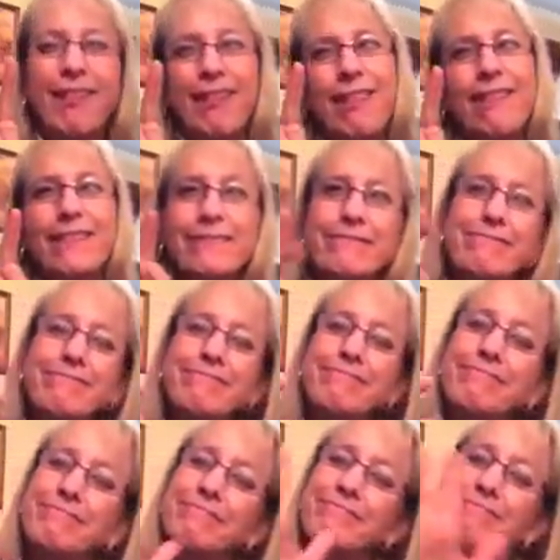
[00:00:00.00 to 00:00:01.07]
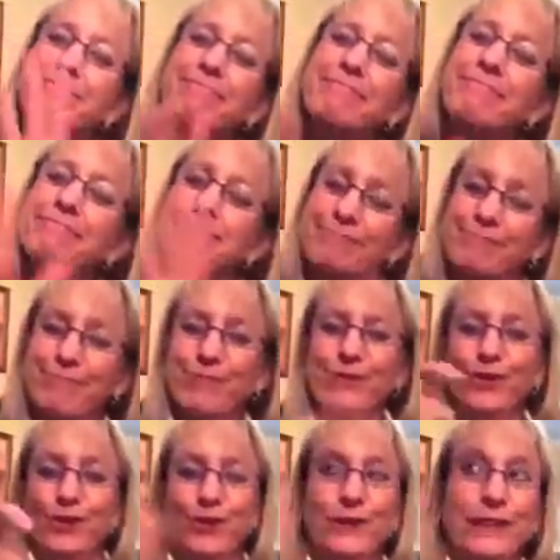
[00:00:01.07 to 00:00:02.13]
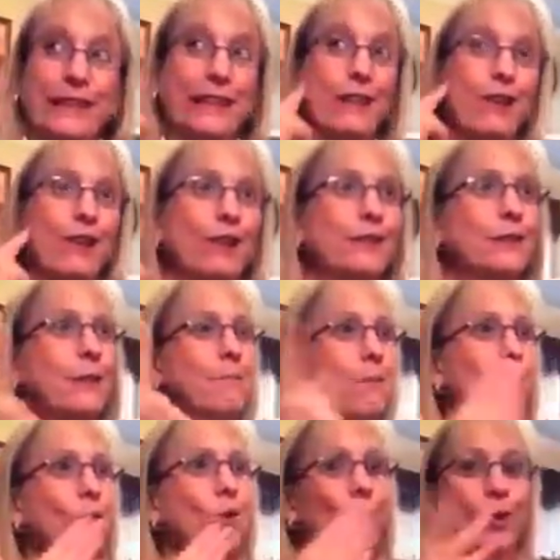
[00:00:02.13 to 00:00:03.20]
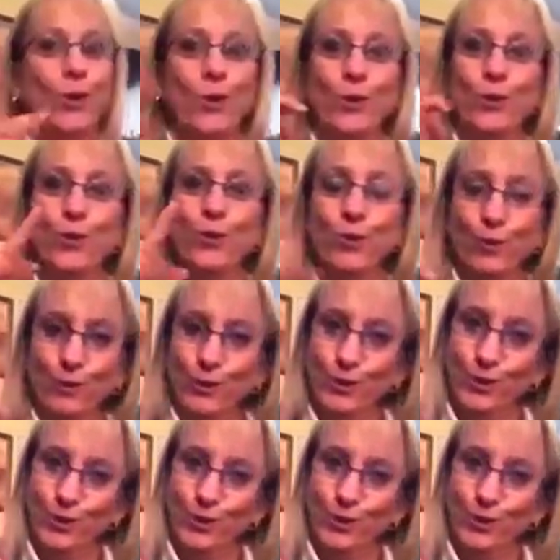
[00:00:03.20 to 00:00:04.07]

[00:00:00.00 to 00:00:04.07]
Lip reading: so we should get the good news from IRS around April.